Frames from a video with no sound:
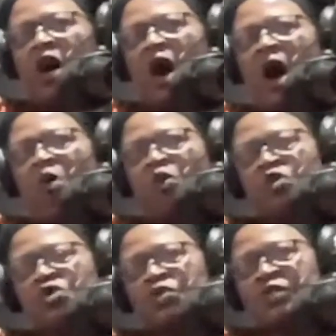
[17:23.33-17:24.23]
how
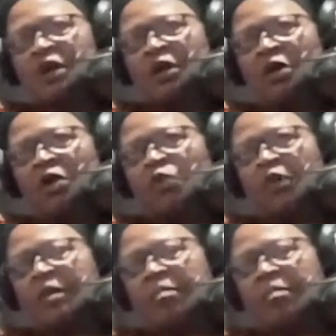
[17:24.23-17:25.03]
do you surround with the